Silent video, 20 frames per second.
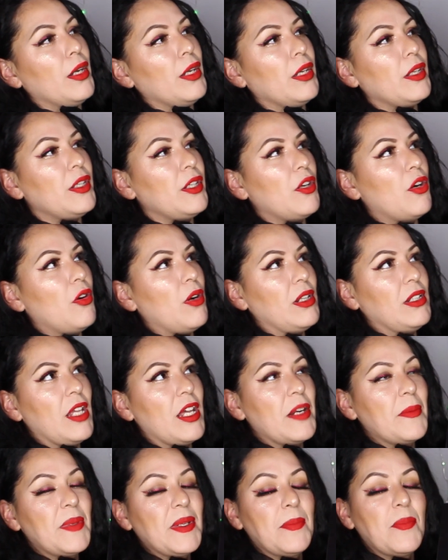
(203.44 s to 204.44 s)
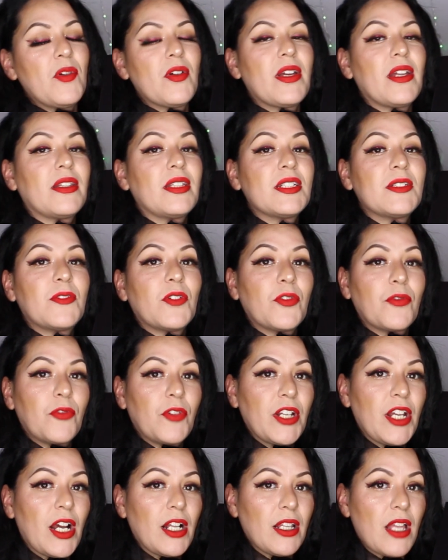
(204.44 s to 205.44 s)
you know, a lot of people get this for
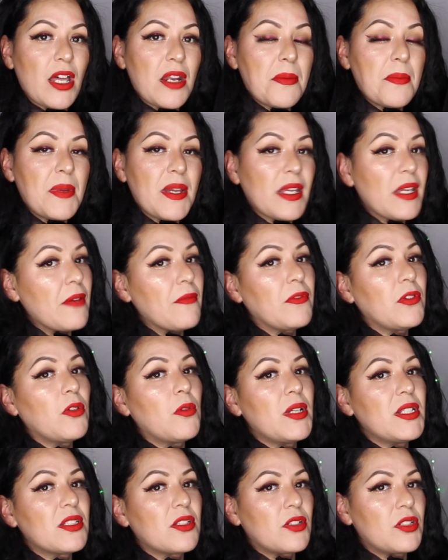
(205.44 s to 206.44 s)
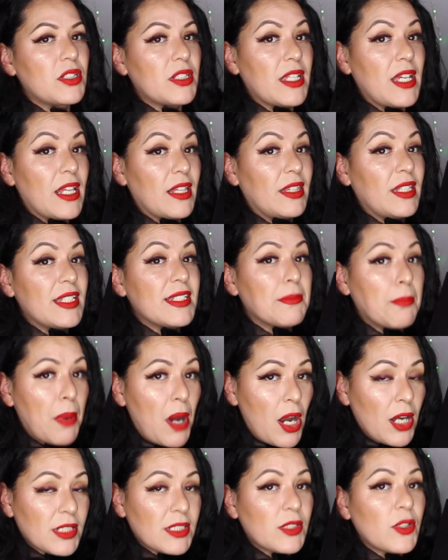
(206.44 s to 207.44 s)
free. A lot of big influencers get this
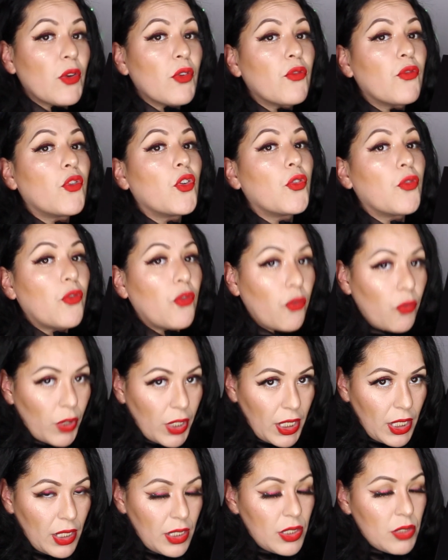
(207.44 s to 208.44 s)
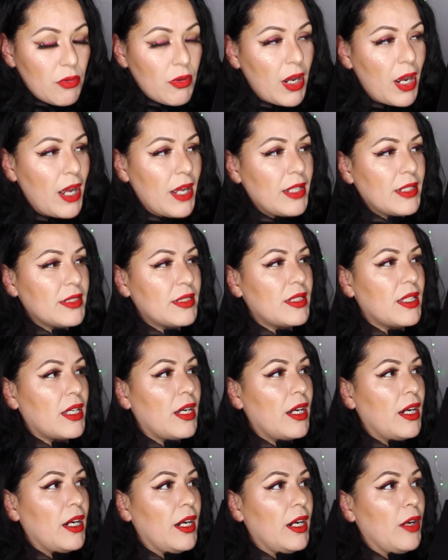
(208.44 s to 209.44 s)
box for free, you guys.
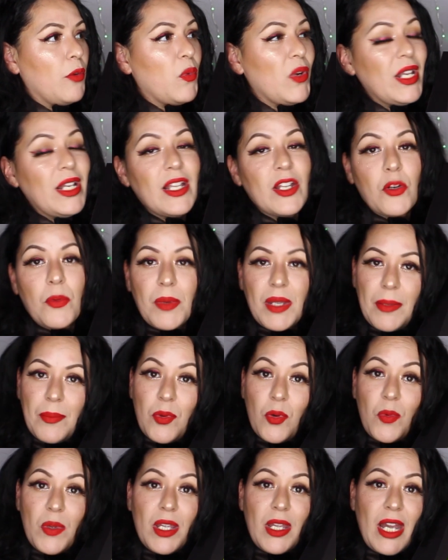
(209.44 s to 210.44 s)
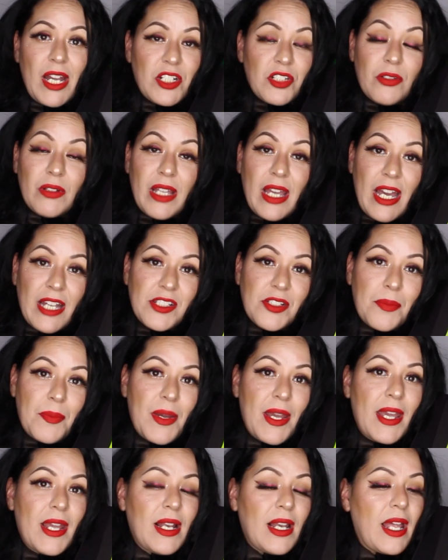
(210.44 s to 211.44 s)
We little people, we actually had to
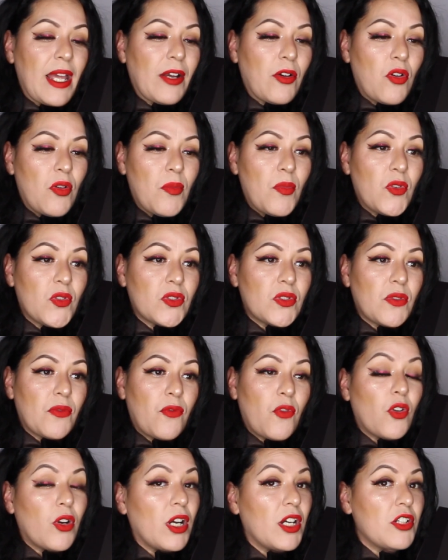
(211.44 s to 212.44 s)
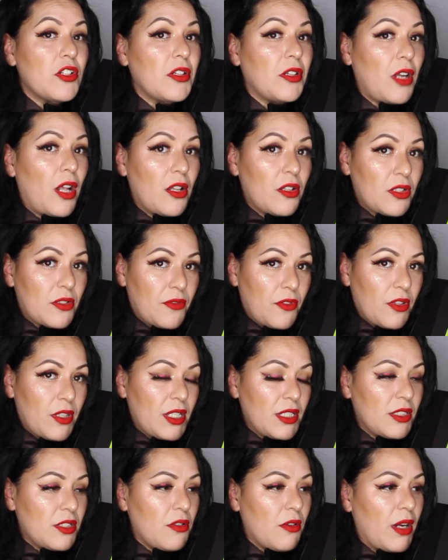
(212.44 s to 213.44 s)
pay like almost $400 for
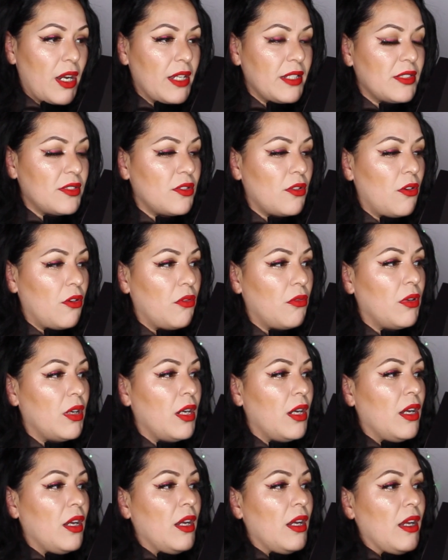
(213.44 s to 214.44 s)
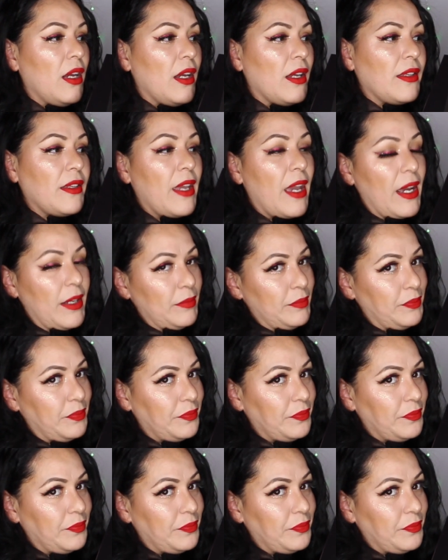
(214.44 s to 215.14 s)
this, you guys. So yeah,